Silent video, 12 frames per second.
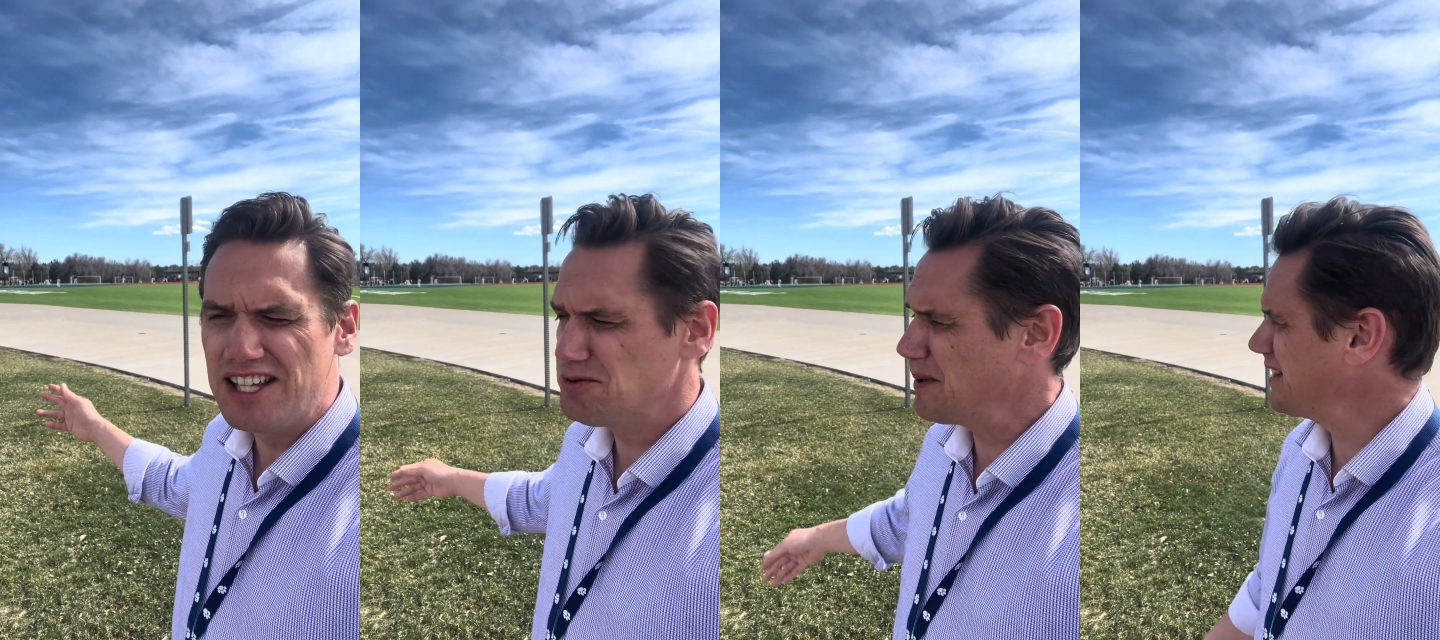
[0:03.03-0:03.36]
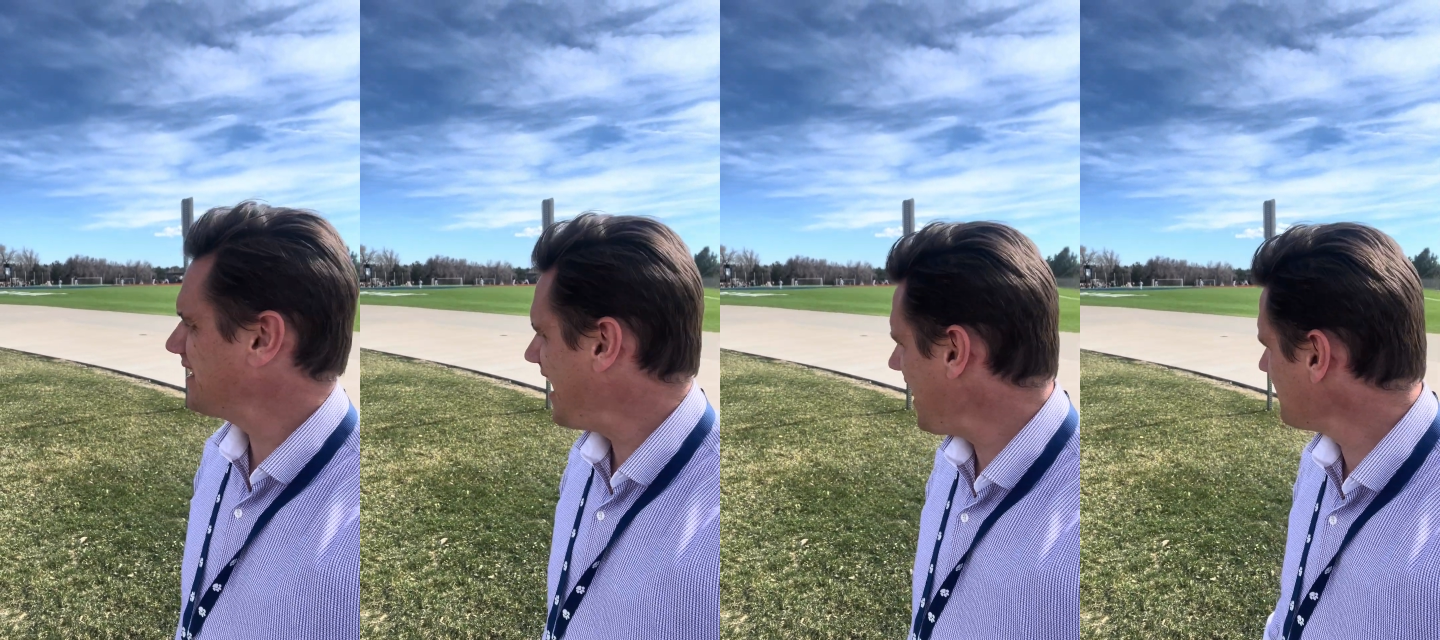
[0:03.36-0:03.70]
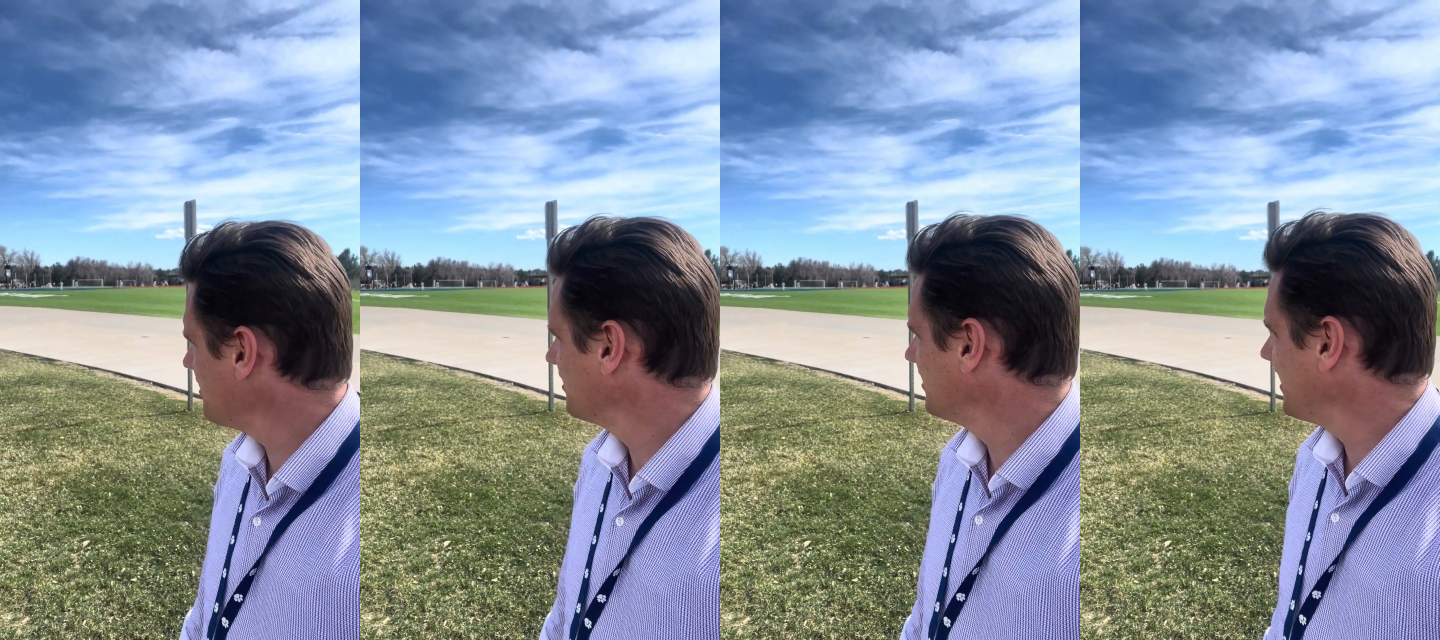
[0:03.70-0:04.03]

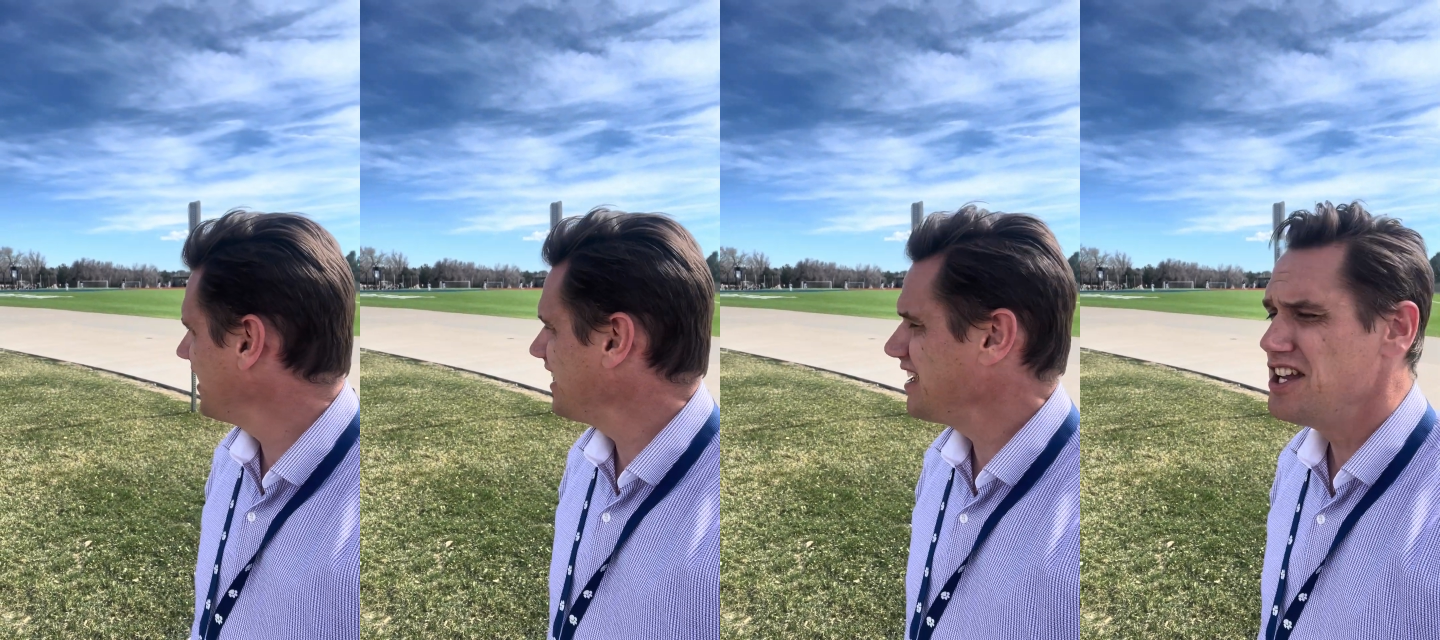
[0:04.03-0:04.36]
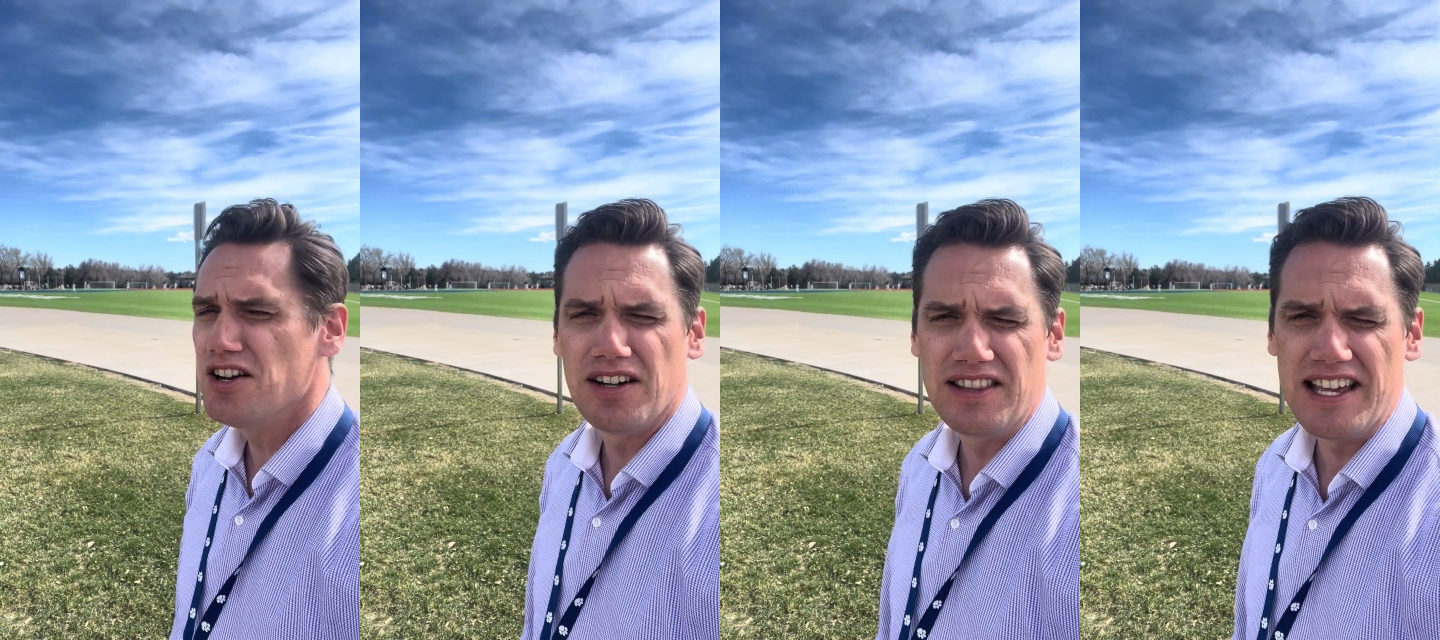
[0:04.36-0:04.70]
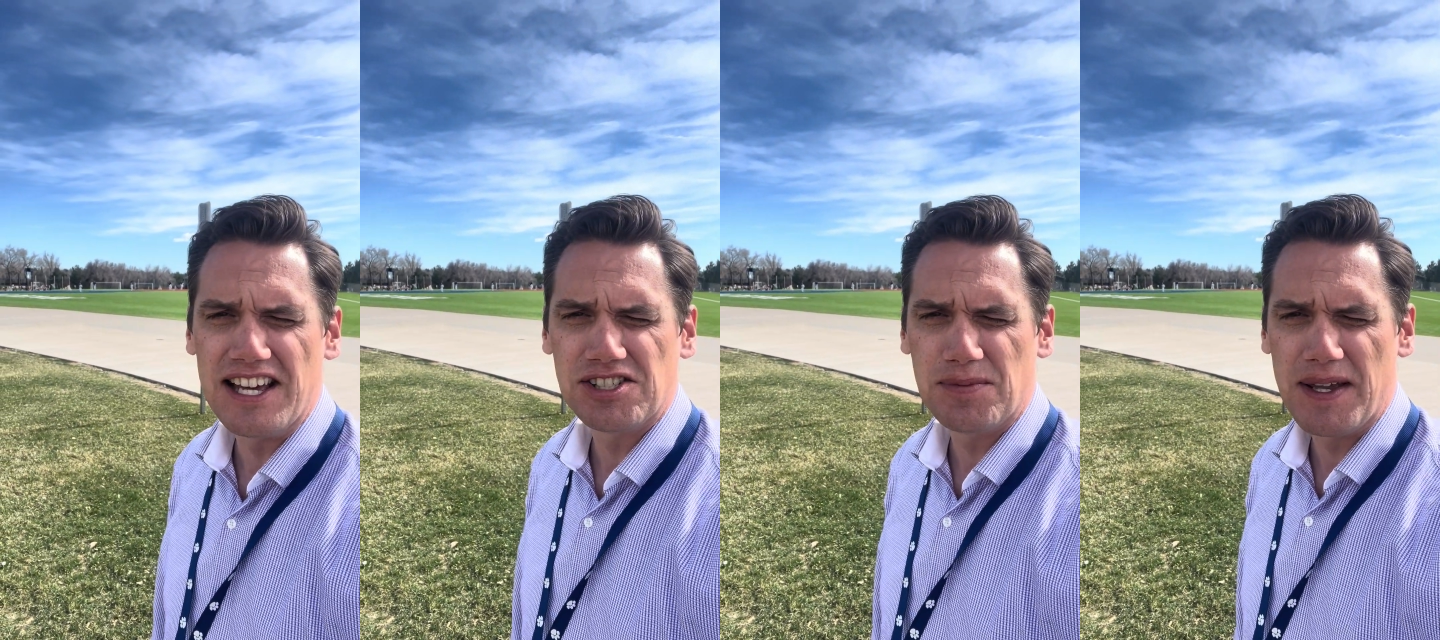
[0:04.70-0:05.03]
spectacular day here on
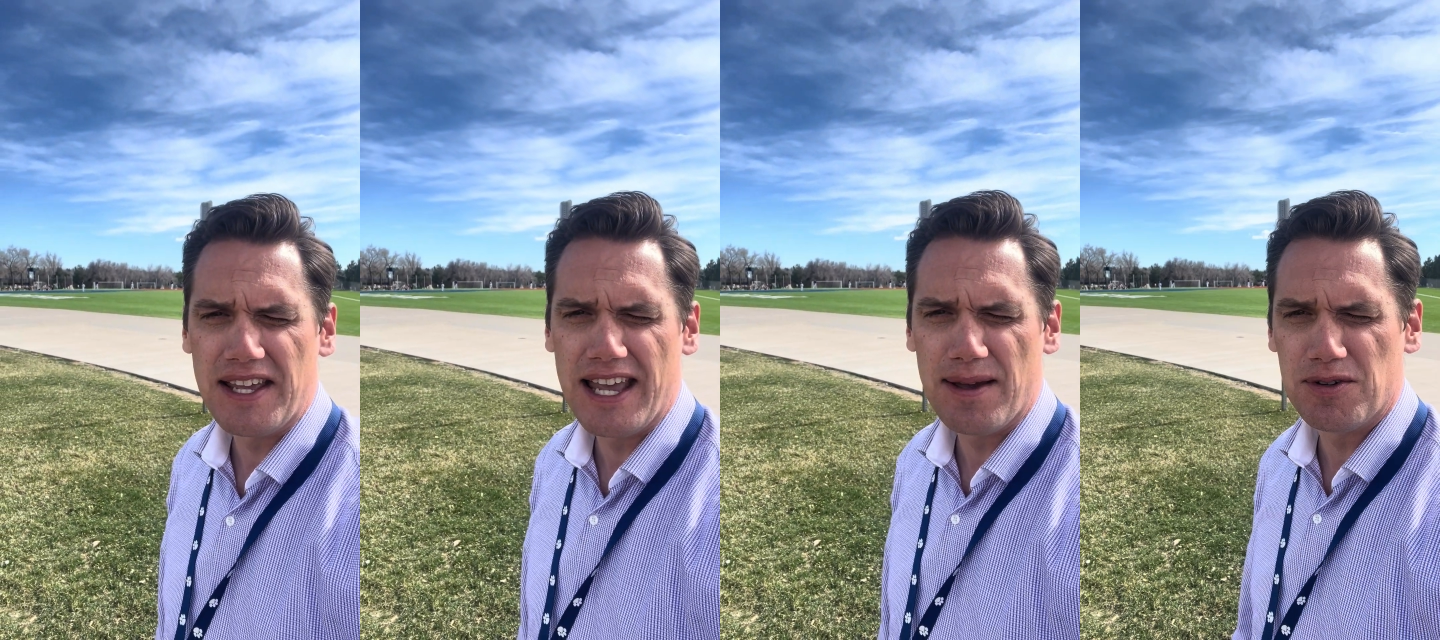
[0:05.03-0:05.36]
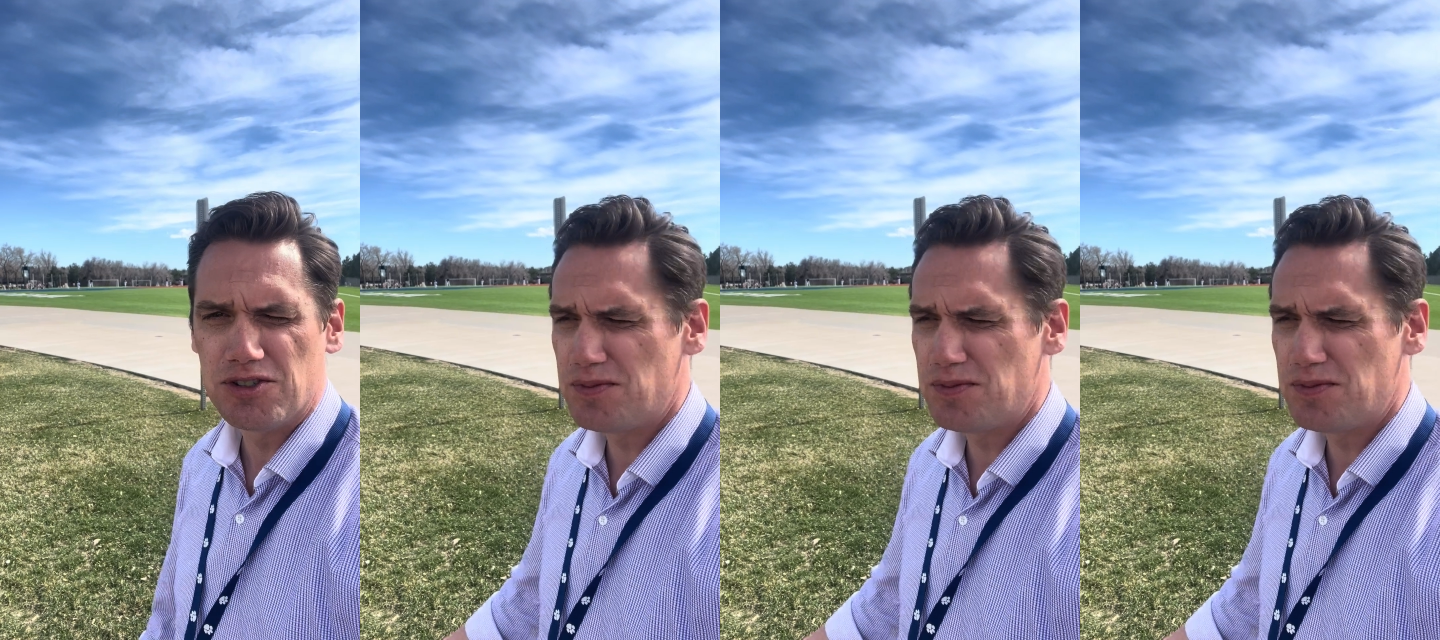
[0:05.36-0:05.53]
the SMA campus.